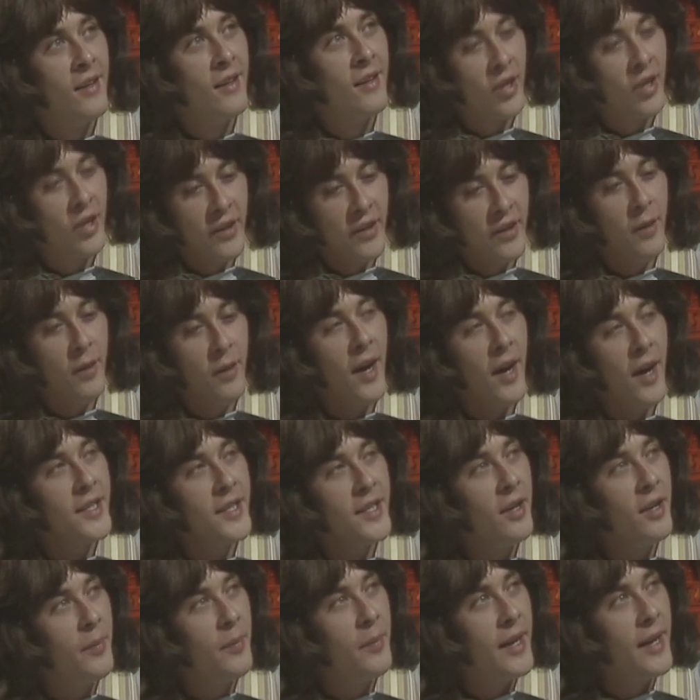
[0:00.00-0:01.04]
So you come
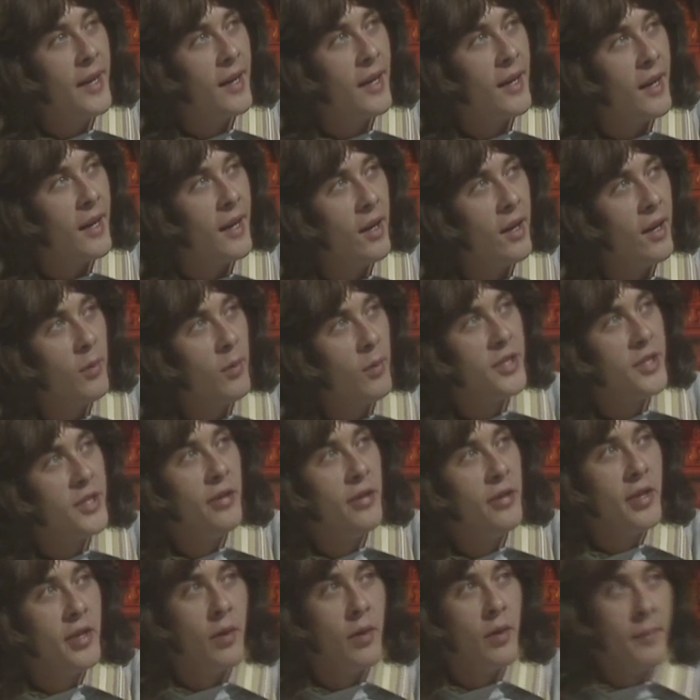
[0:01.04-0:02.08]
hiding up here? I always
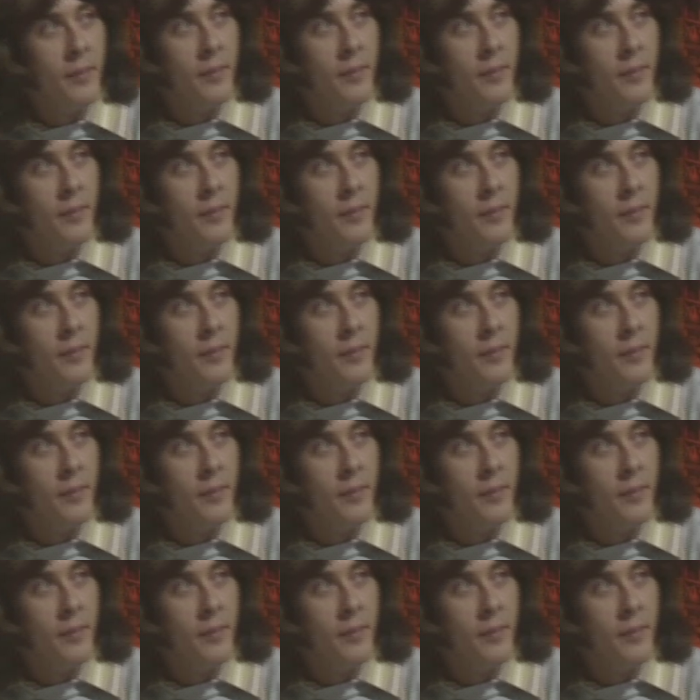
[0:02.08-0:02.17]
knew you were